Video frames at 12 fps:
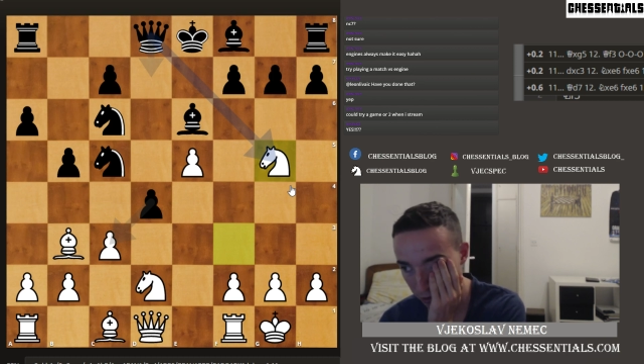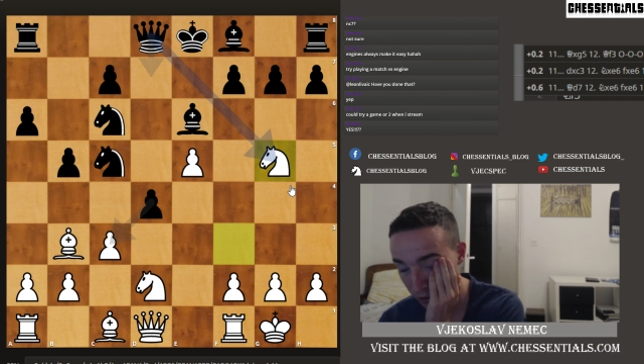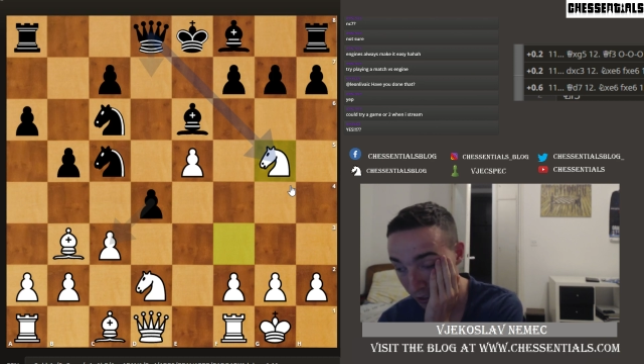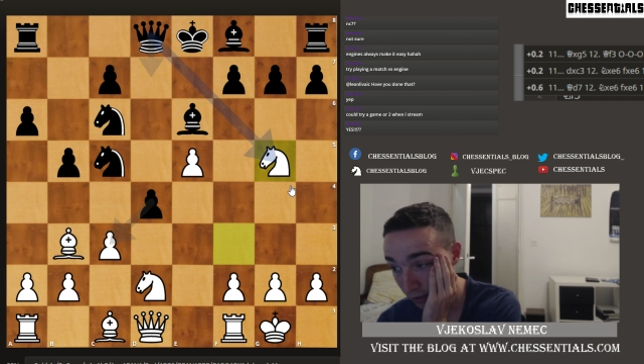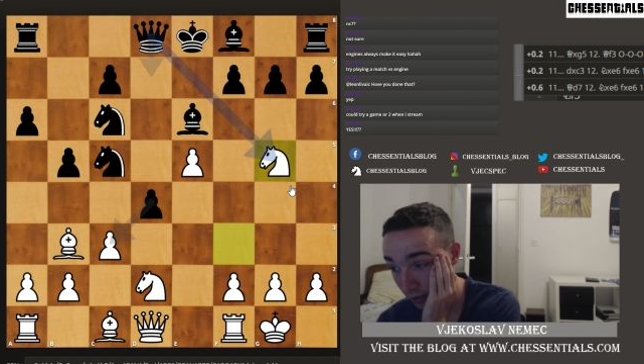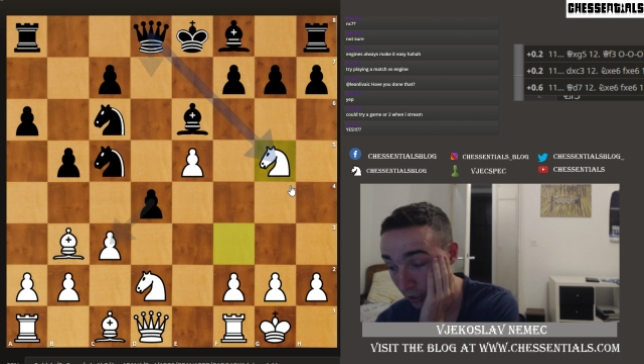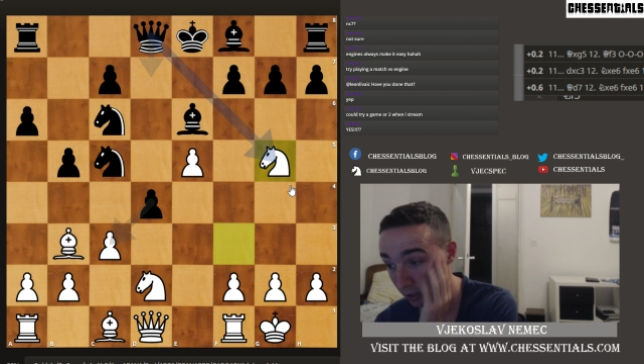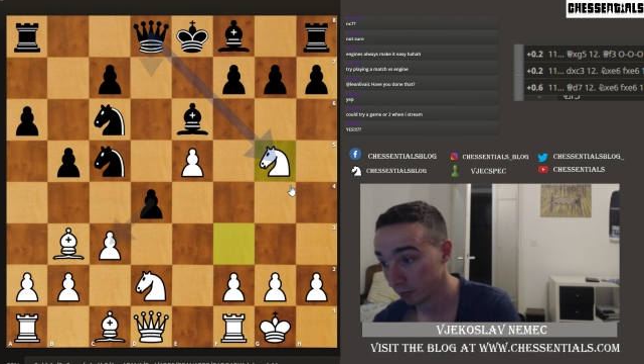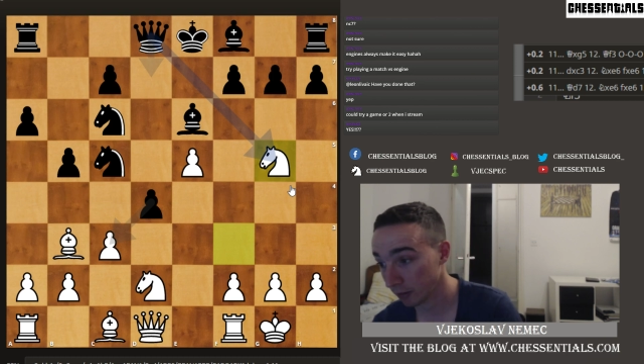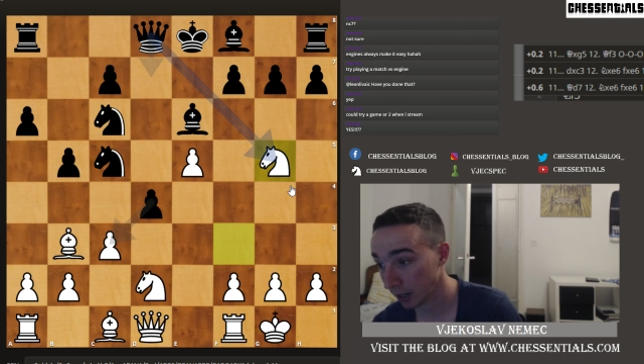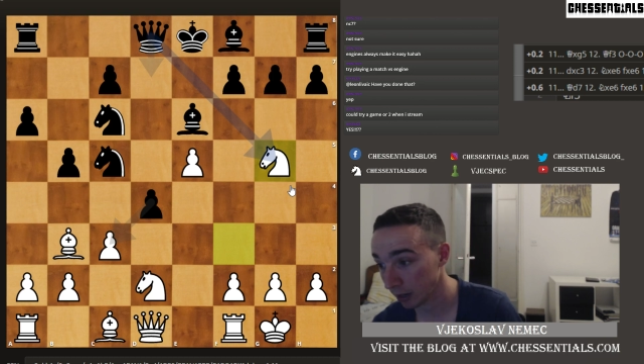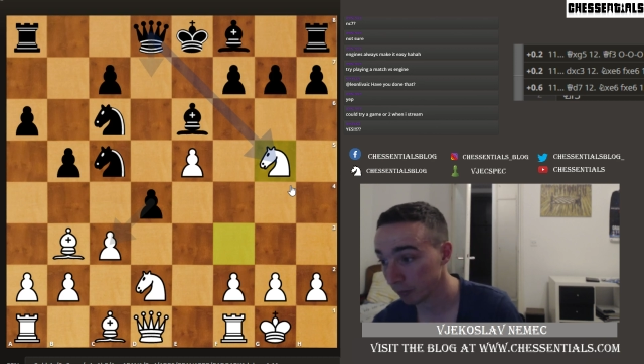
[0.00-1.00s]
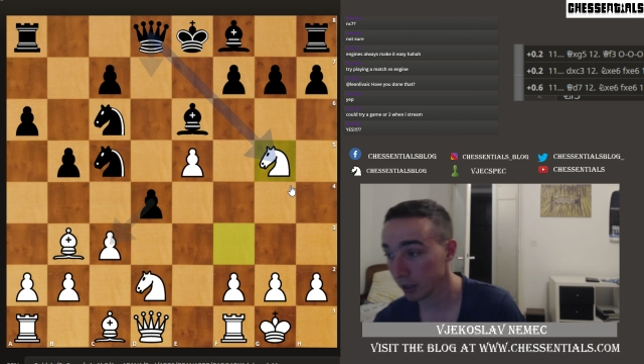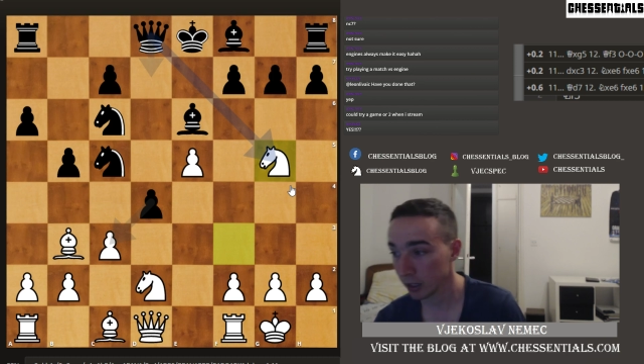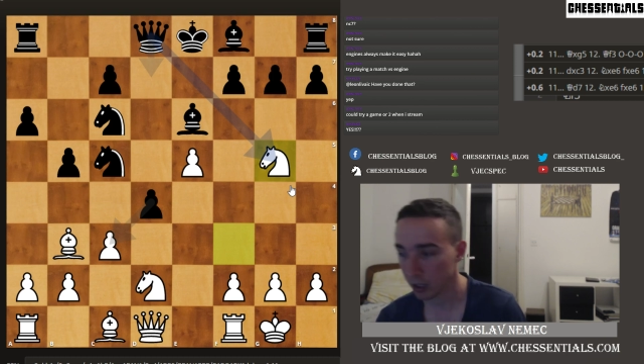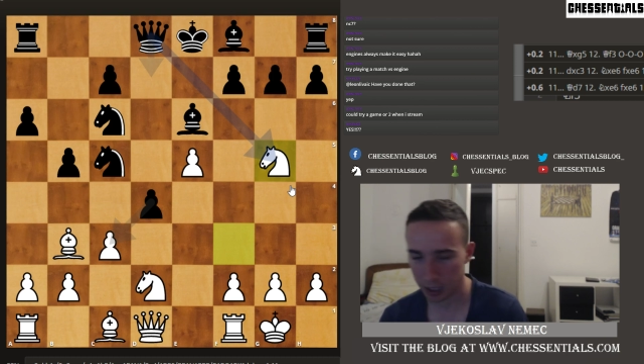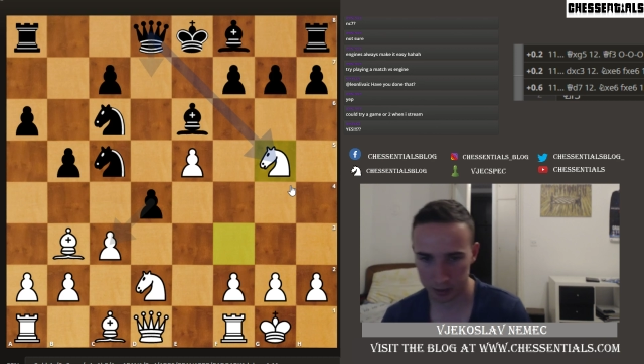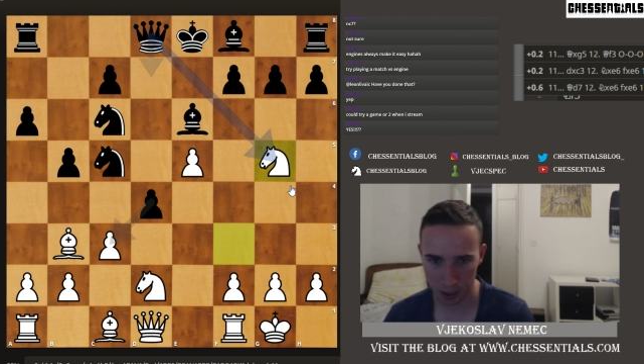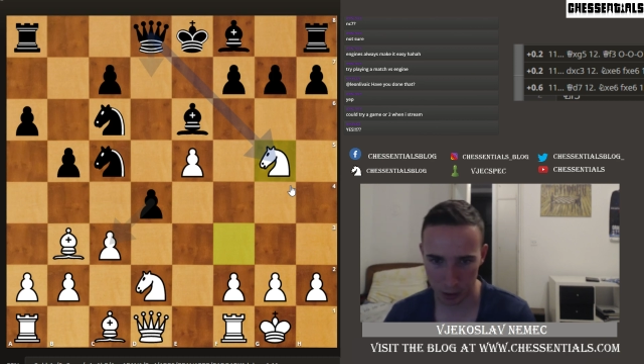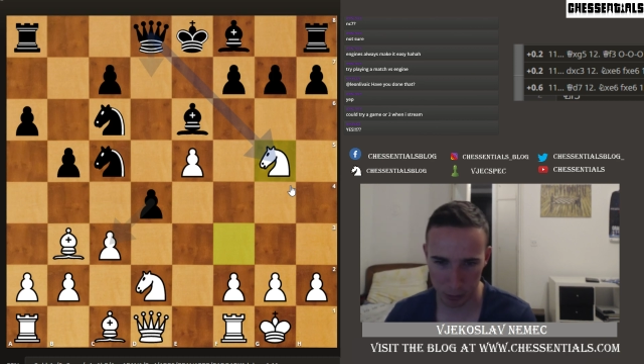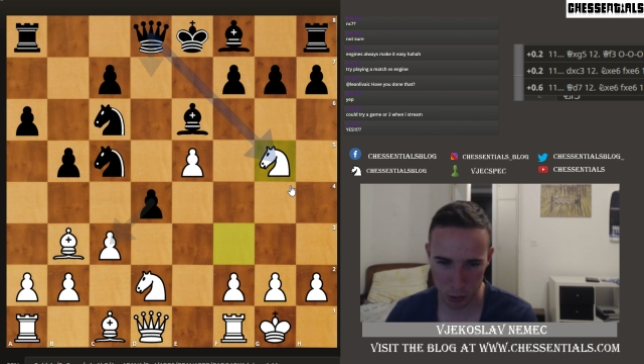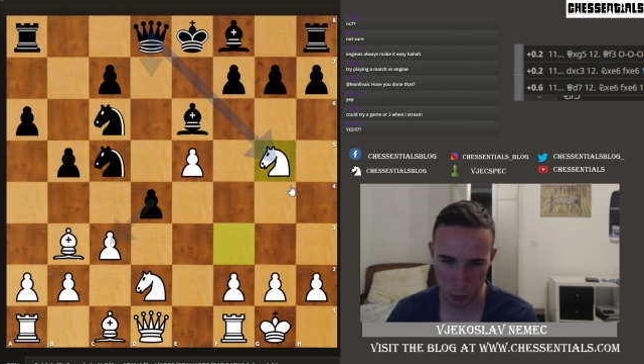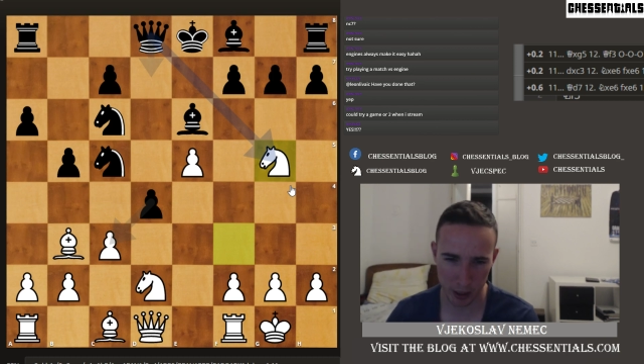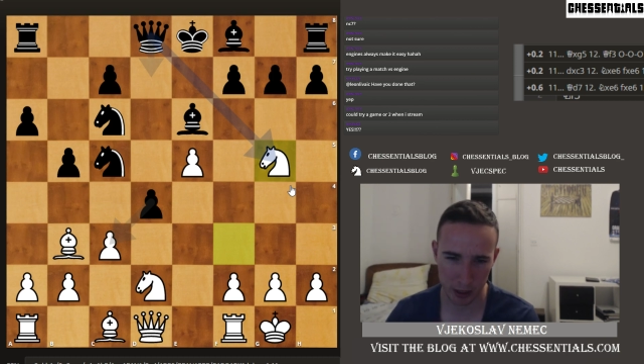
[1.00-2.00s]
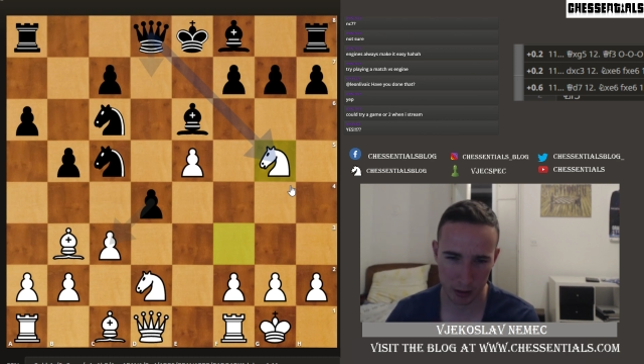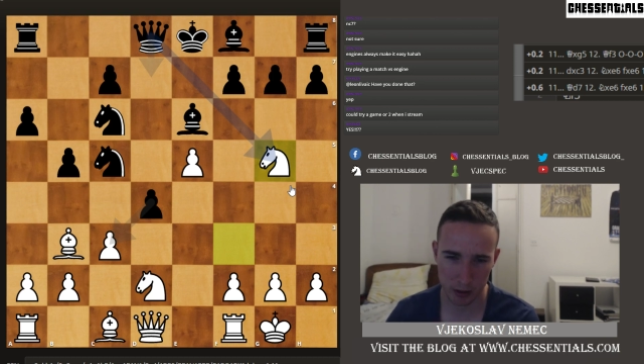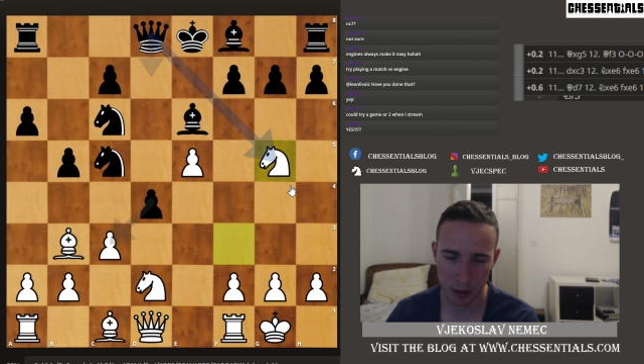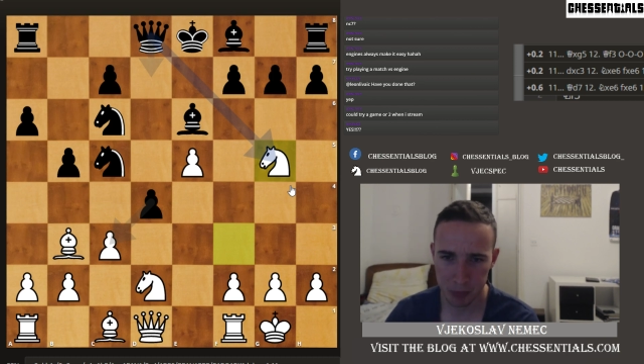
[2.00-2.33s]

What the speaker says: 1995, I think, which went.